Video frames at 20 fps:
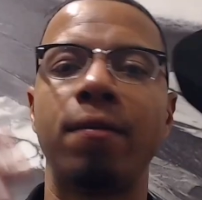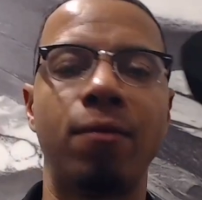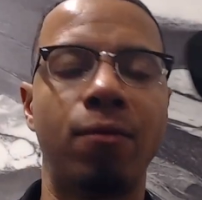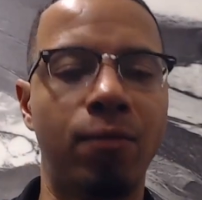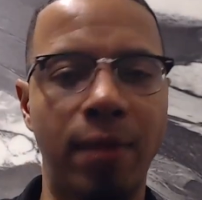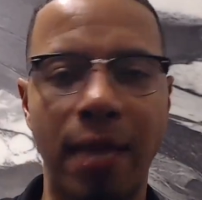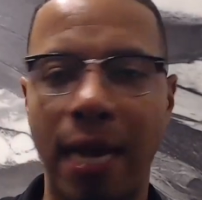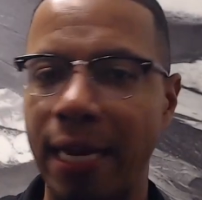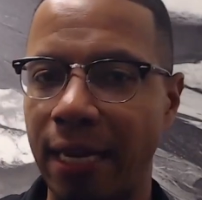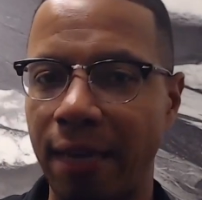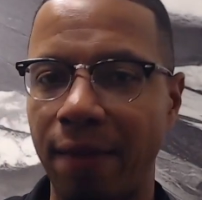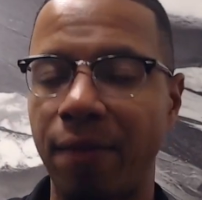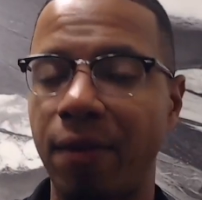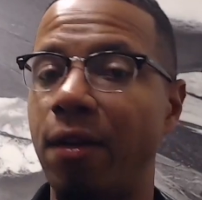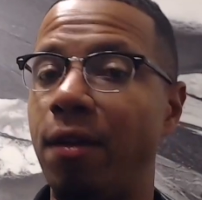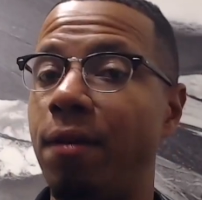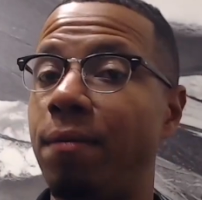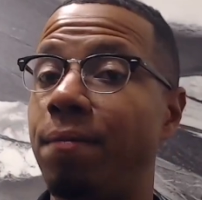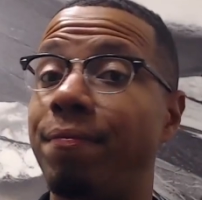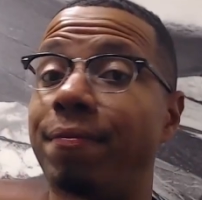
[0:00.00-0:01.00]
not giving
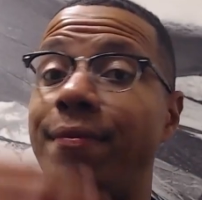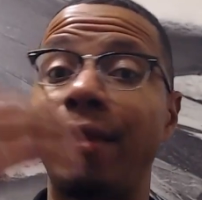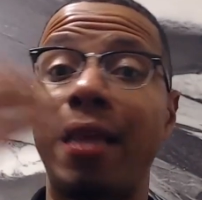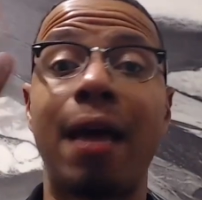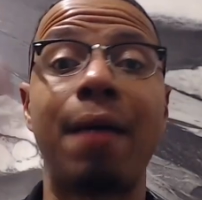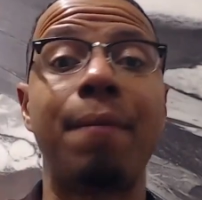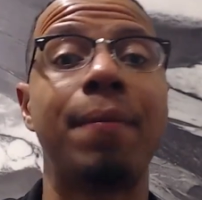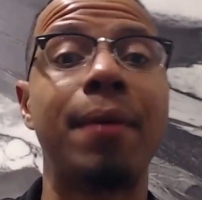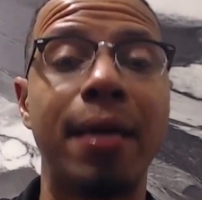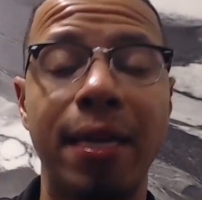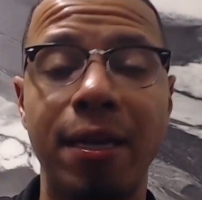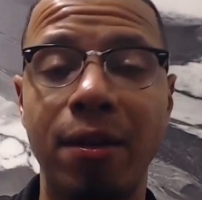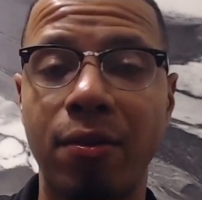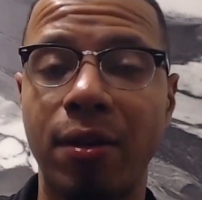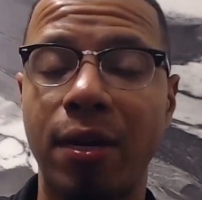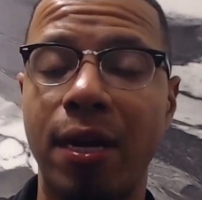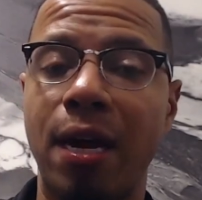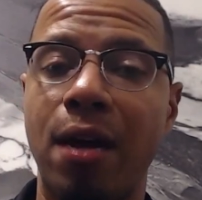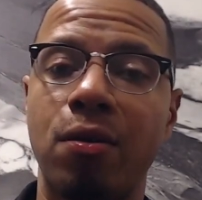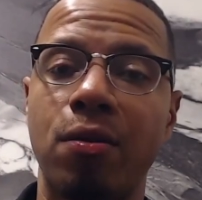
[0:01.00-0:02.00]
up, not being held
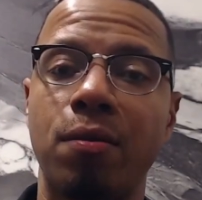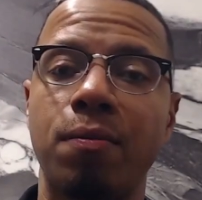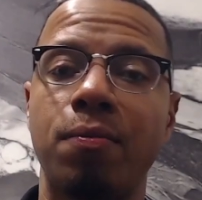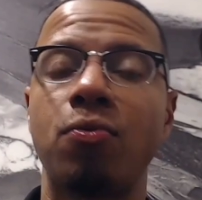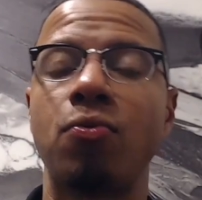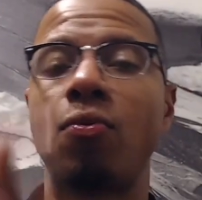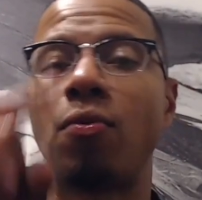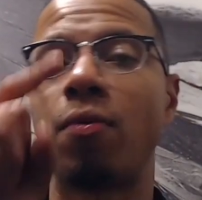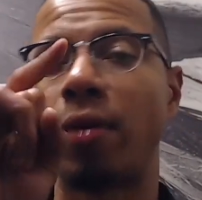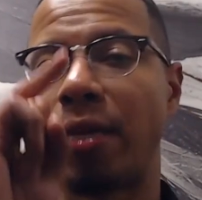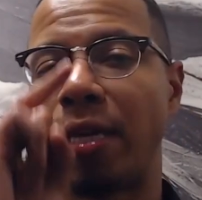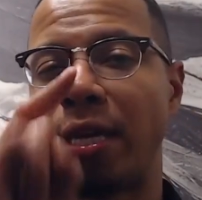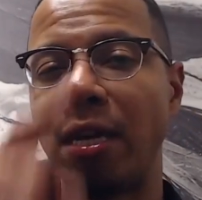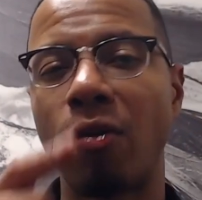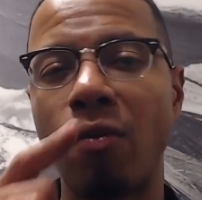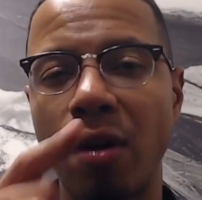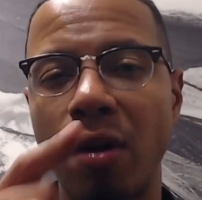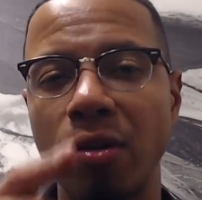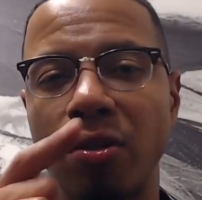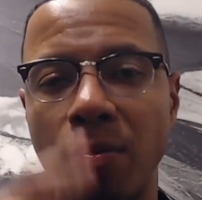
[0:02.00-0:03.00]
accountable. Get
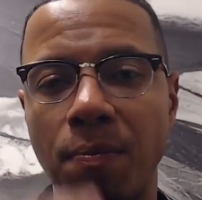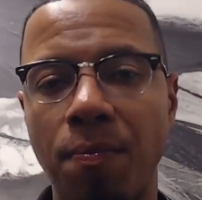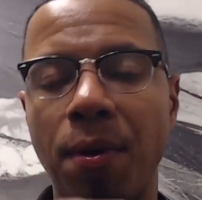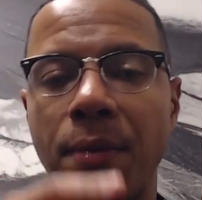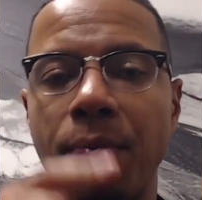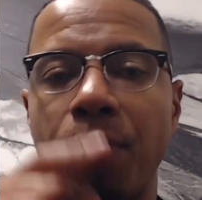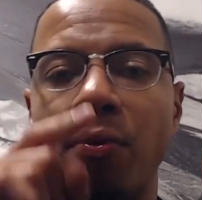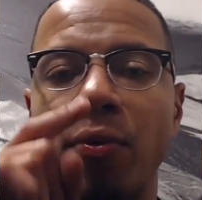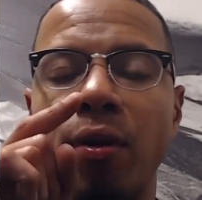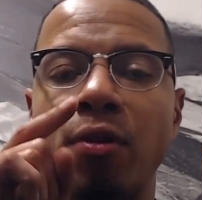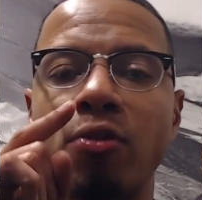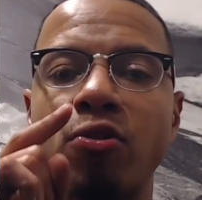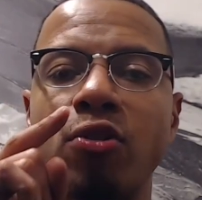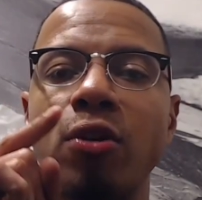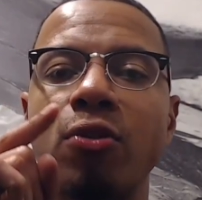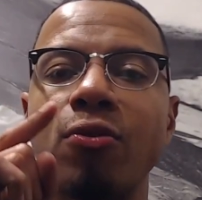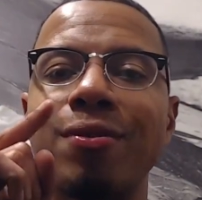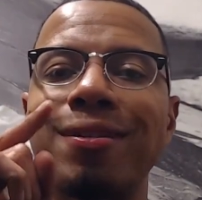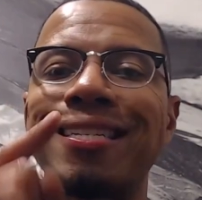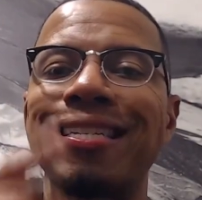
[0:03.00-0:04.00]
around some people that are trying
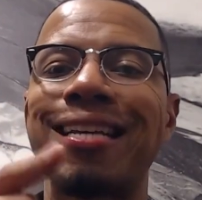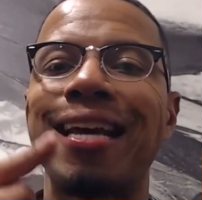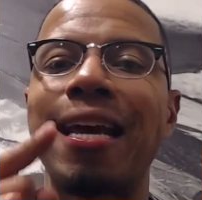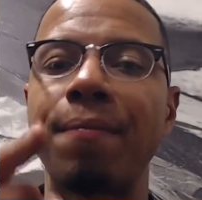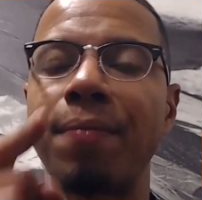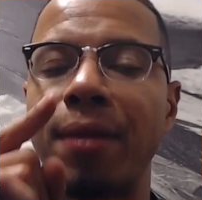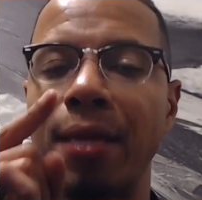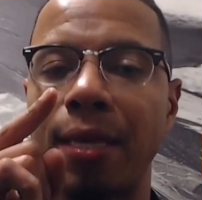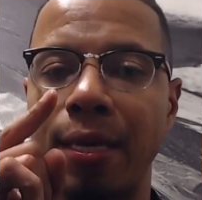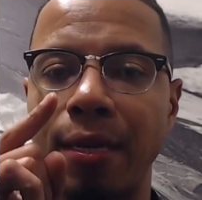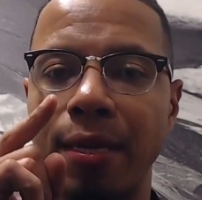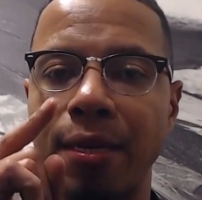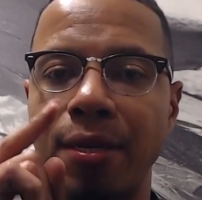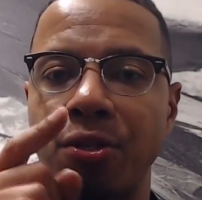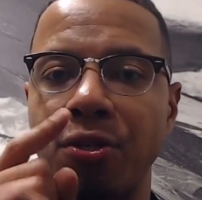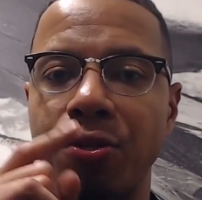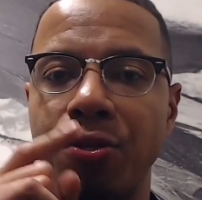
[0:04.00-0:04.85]
to do the same thing as